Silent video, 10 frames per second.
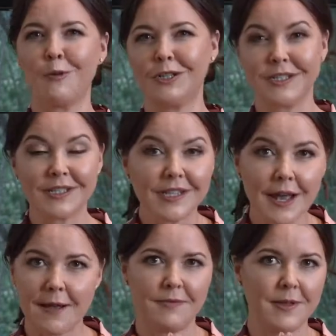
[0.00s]
which is
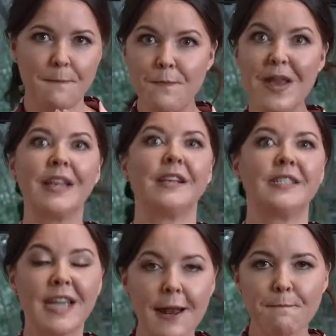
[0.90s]
the
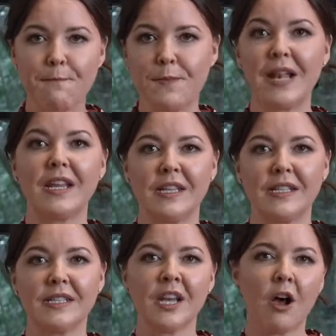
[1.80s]
billions and
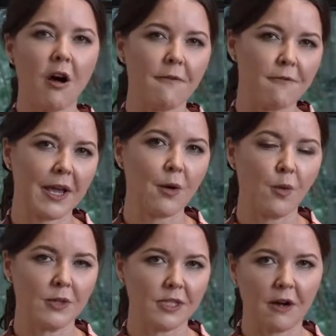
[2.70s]
billions of
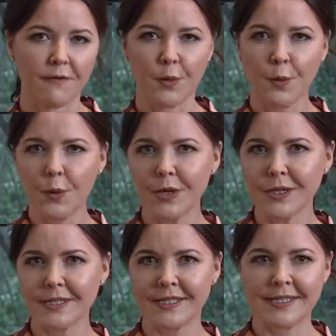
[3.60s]
records of the
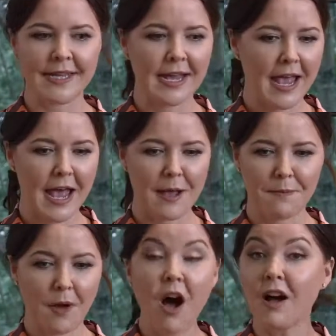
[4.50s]
world's
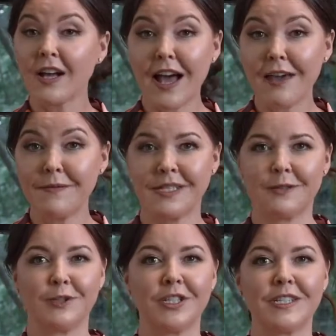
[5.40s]
archives,
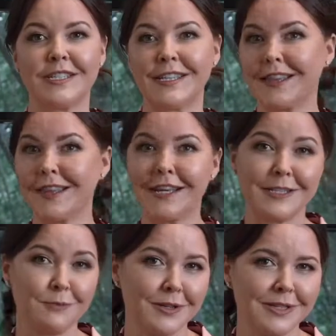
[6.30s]
which is
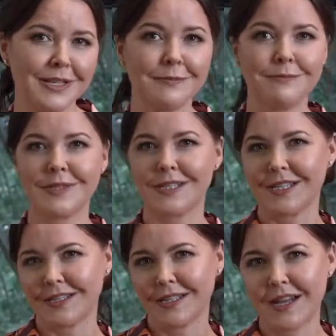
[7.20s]
things in museums,
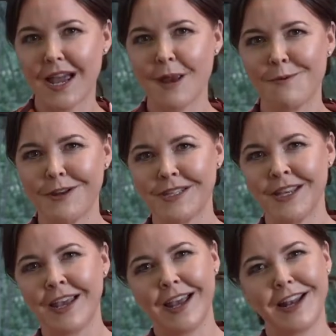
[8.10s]
things in libraries,
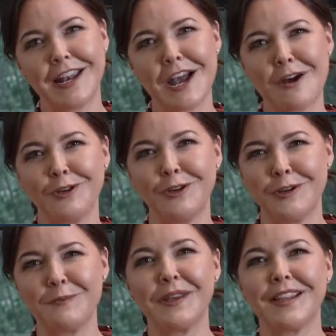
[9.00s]
and now you
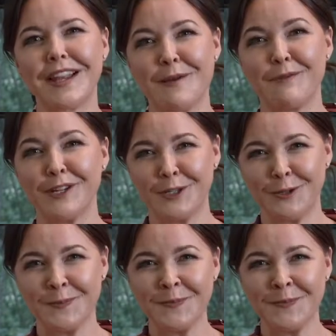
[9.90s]
can be in the library too.